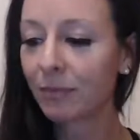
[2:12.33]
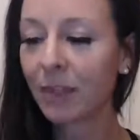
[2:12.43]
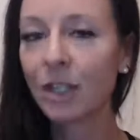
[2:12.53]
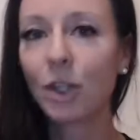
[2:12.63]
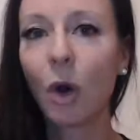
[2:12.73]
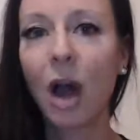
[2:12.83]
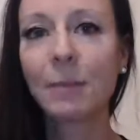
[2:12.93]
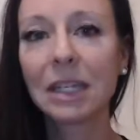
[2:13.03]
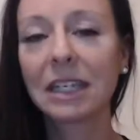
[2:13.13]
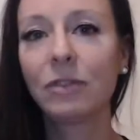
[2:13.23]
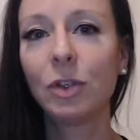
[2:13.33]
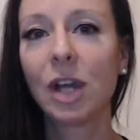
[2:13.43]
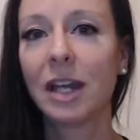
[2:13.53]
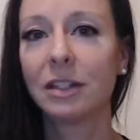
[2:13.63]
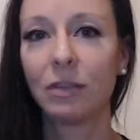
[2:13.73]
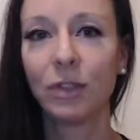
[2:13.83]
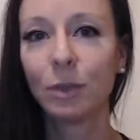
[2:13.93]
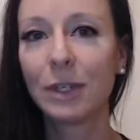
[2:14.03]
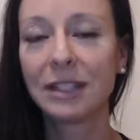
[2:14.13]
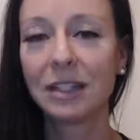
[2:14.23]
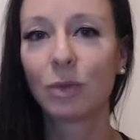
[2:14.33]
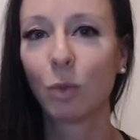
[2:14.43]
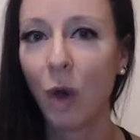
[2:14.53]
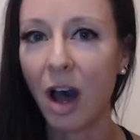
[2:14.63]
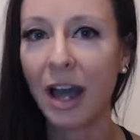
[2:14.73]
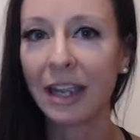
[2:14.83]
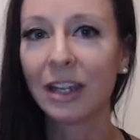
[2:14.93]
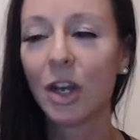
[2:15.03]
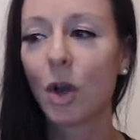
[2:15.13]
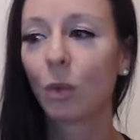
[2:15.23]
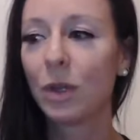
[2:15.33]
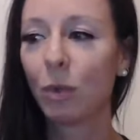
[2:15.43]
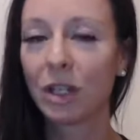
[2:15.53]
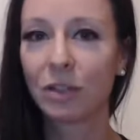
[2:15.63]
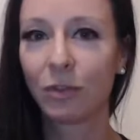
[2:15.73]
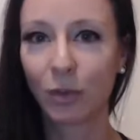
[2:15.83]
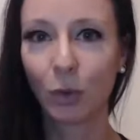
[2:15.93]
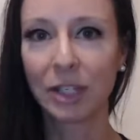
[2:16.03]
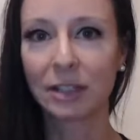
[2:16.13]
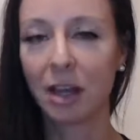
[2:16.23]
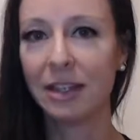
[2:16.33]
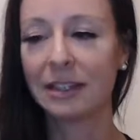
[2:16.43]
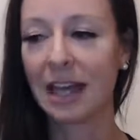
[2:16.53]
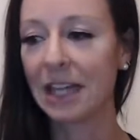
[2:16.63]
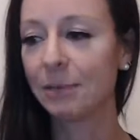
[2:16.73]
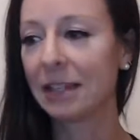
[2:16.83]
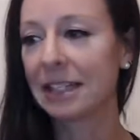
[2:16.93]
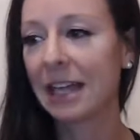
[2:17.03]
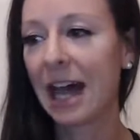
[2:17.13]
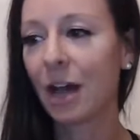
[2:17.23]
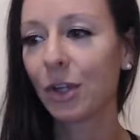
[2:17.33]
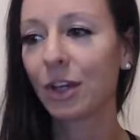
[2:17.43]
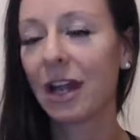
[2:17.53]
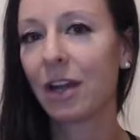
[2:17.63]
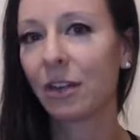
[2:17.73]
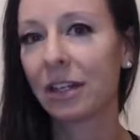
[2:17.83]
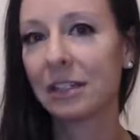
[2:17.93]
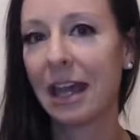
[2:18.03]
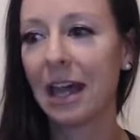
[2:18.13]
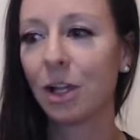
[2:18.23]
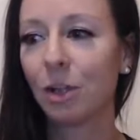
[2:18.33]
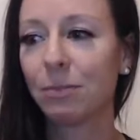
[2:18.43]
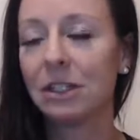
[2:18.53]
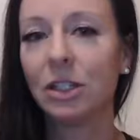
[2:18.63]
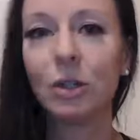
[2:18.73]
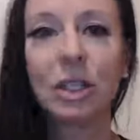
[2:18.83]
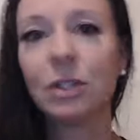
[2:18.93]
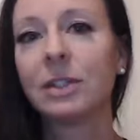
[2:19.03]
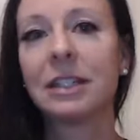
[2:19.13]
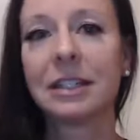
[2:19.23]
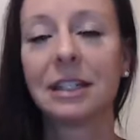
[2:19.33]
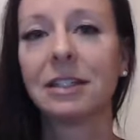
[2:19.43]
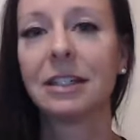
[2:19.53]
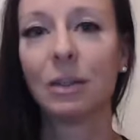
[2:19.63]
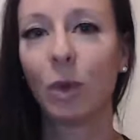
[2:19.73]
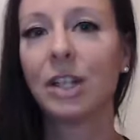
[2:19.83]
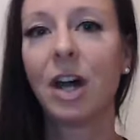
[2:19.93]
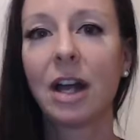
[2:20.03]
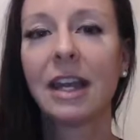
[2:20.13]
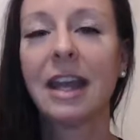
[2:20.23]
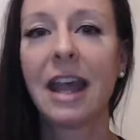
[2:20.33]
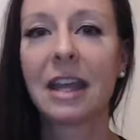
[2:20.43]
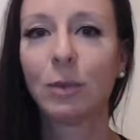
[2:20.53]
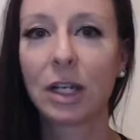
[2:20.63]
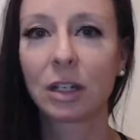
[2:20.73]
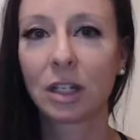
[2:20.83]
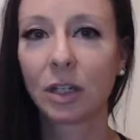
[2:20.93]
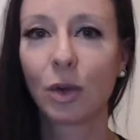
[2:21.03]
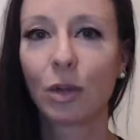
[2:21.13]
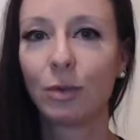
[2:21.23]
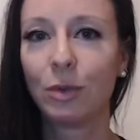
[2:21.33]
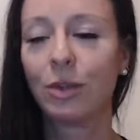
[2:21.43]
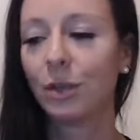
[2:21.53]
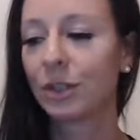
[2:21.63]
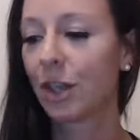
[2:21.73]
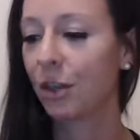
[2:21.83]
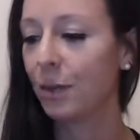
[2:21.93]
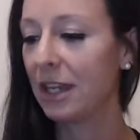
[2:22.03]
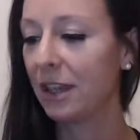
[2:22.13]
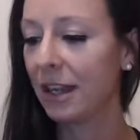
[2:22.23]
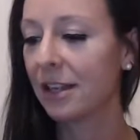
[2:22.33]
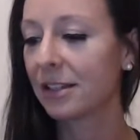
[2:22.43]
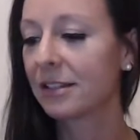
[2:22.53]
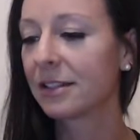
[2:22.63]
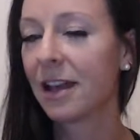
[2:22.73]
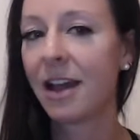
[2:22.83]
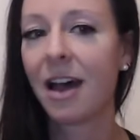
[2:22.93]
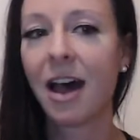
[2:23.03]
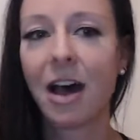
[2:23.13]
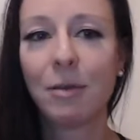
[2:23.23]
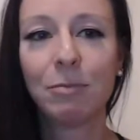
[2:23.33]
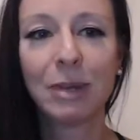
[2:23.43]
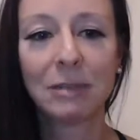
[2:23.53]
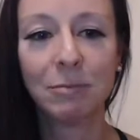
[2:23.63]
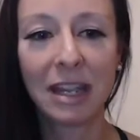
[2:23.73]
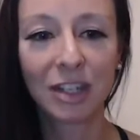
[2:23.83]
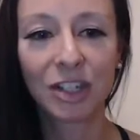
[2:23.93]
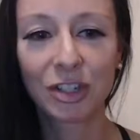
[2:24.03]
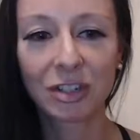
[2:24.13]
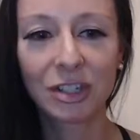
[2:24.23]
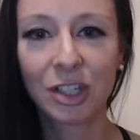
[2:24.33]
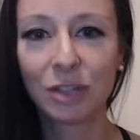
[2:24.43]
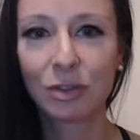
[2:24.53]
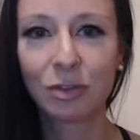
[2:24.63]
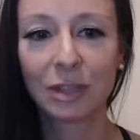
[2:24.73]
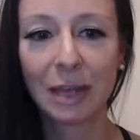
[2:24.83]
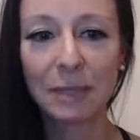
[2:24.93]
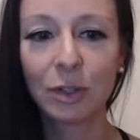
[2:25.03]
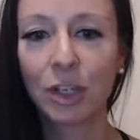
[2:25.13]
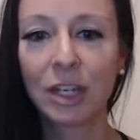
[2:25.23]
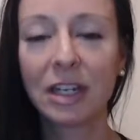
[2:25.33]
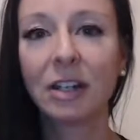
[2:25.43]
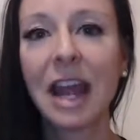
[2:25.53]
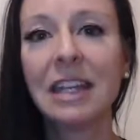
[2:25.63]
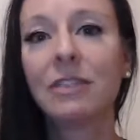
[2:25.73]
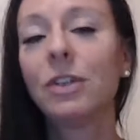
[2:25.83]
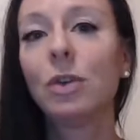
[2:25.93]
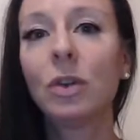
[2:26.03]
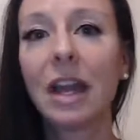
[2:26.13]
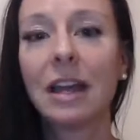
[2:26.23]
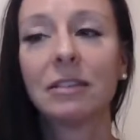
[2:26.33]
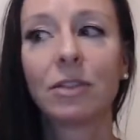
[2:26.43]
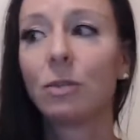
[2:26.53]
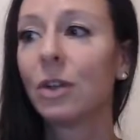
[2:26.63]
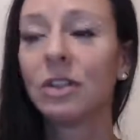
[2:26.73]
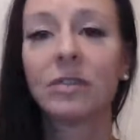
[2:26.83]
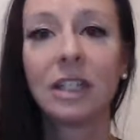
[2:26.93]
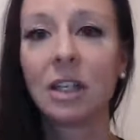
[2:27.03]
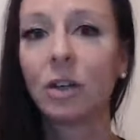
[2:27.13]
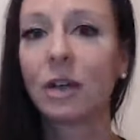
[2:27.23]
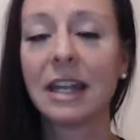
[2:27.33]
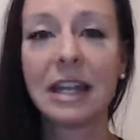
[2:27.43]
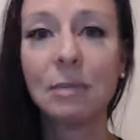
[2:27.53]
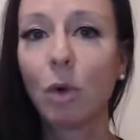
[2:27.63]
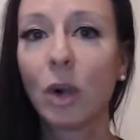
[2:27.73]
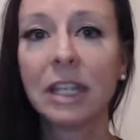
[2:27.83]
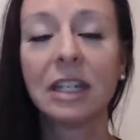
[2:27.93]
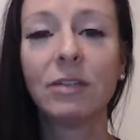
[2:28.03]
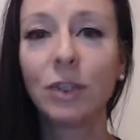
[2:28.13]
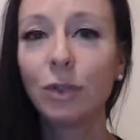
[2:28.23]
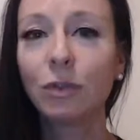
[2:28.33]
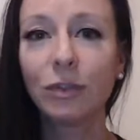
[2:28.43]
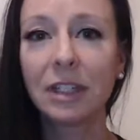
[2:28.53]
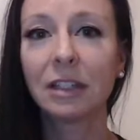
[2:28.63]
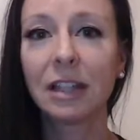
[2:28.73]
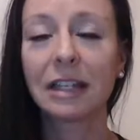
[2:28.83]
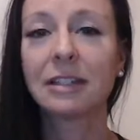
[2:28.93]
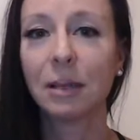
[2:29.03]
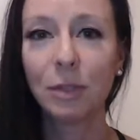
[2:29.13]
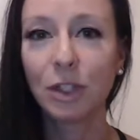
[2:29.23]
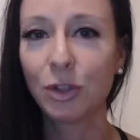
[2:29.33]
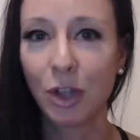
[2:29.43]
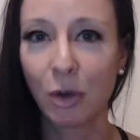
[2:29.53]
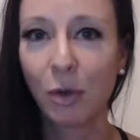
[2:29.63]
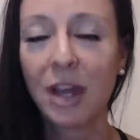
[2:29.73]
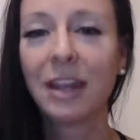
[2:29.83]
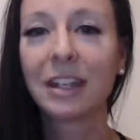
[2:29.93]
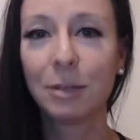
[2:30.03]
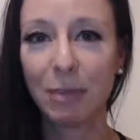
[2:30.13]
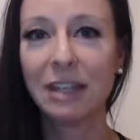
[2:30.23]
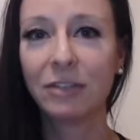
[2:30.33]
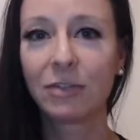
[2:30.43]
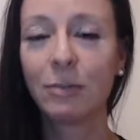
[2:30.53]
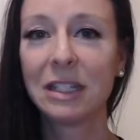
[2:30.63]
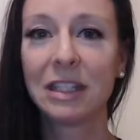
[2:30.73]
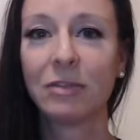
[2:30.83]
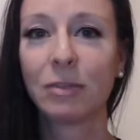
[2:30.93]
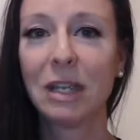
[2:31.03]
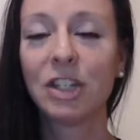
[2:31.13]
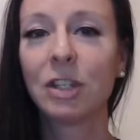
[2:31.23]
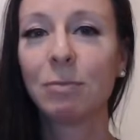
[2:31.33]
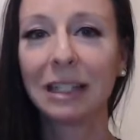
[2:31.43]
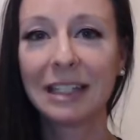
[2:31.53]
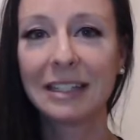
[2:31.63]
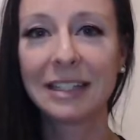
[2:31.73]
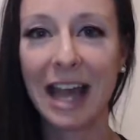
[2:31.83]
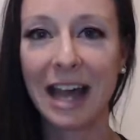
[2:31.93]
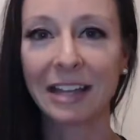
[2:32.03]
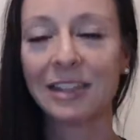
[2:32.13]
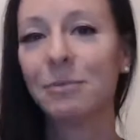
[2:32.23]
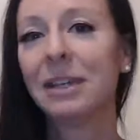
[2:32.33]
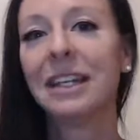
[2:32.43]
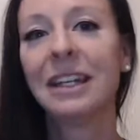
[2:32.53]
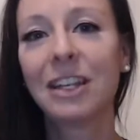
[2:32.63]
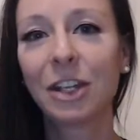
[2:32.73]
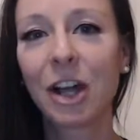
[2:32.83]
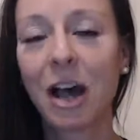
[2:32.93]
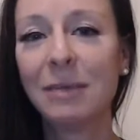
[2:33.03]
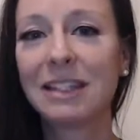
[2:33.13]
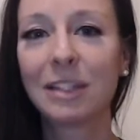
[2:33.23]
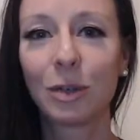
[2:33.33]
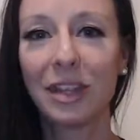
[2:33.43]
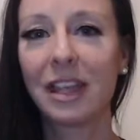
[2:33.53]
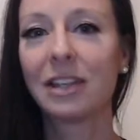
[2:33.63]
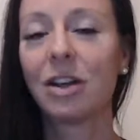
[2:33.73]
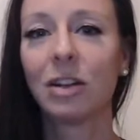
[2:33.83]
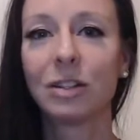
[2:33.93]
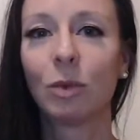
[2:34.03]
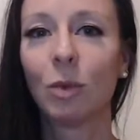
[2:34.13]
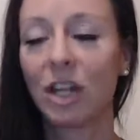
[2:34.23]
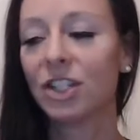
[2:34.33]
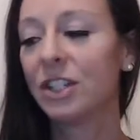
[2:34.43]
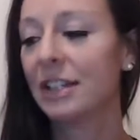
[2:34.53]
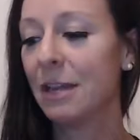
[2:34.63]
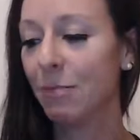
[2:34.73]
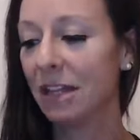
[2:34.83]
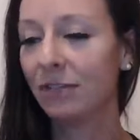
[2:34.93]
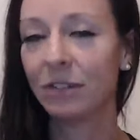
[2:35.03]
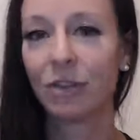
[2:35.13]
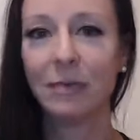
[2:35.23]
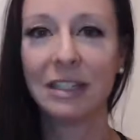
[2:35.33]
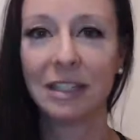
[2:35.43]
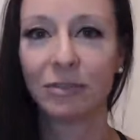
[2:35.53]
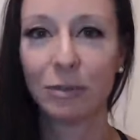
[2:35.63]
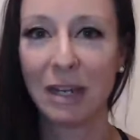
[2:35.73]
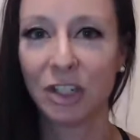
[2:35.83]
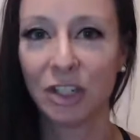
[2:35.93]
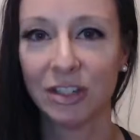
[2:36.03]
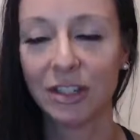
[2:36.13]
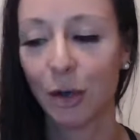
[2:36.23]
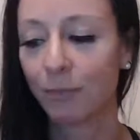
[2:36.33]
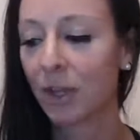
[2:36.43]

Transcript: So I'm going to give you guys a few reasons why we want to focus on this aspect and how your health can help, and you can use the skills and whatnot. And we are going to go through those three things. But make sure to let me know you're here. And if you, throughout this video, at any point, if you feel like someone you know could benefit from this information, please tag them in the comments so they can also watch this and benefit from this information. So